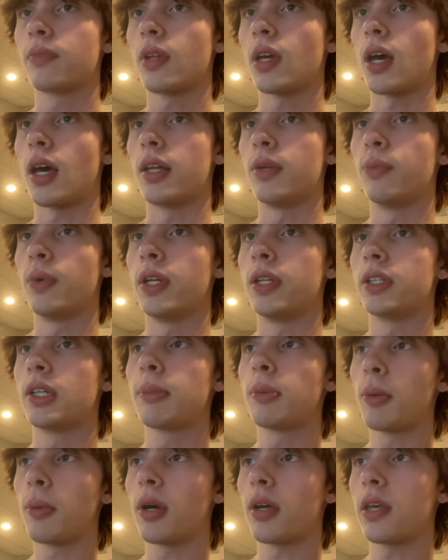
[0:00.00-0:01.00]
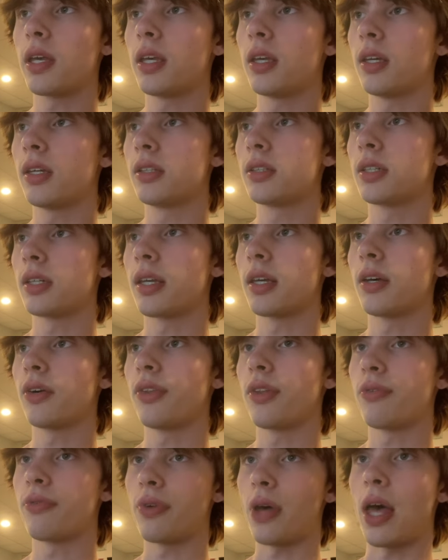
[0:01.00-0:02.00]
I went double monkey to kill
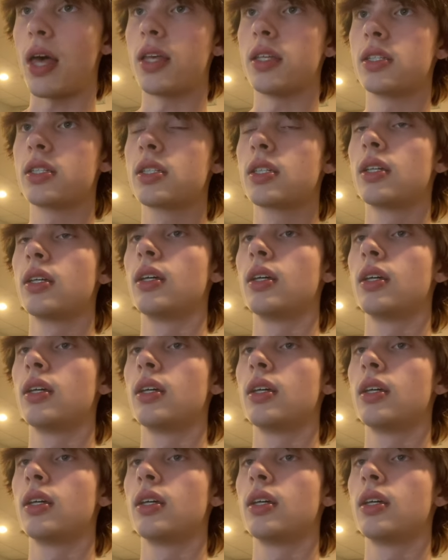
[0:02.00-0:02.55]
the Fez,